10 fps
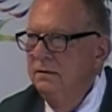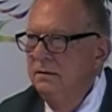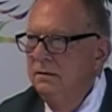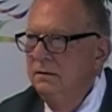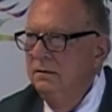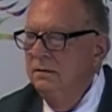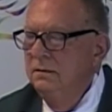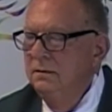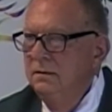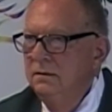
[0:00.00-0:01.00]

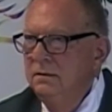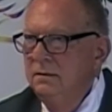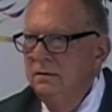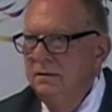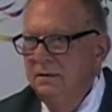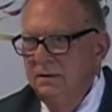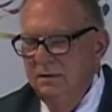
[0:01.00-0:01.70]
[no speech]